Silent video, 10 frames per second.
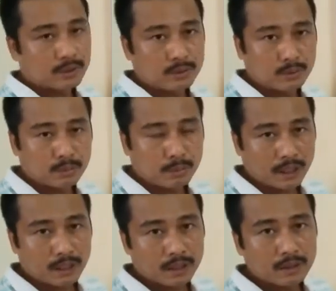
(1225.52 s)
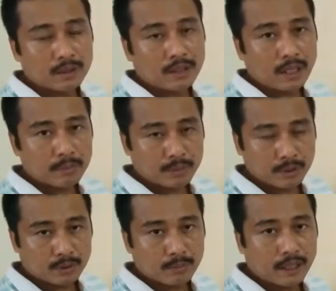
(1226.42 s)
to metal empty
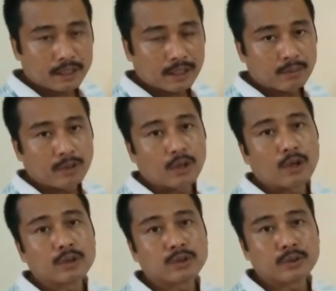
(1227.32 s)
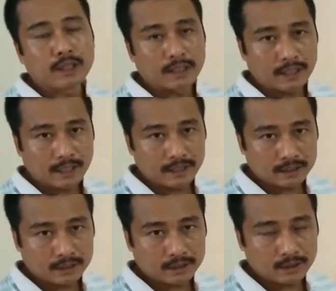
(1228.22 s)
orbital will also
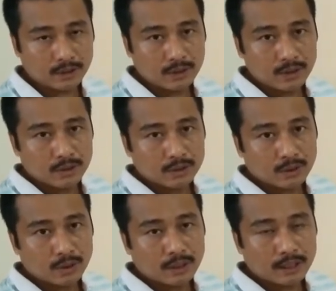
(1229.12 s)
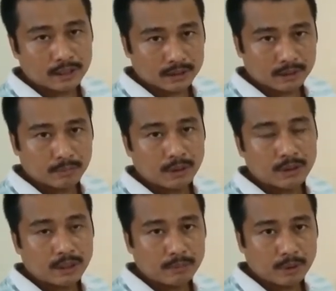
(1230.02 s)
increase. So there is,
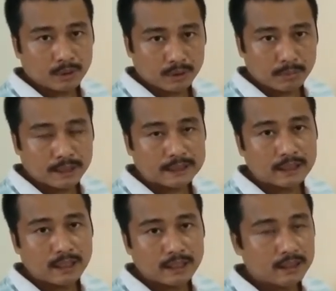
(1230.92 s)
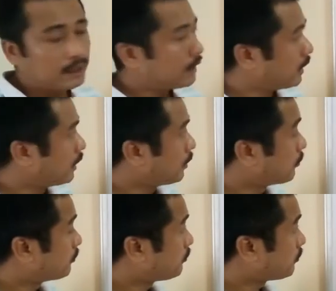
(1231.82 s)
because of this synergy in
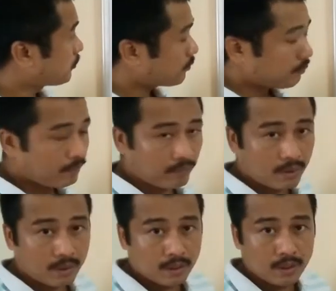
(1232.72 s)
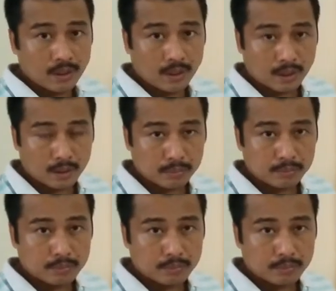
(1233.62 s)
um,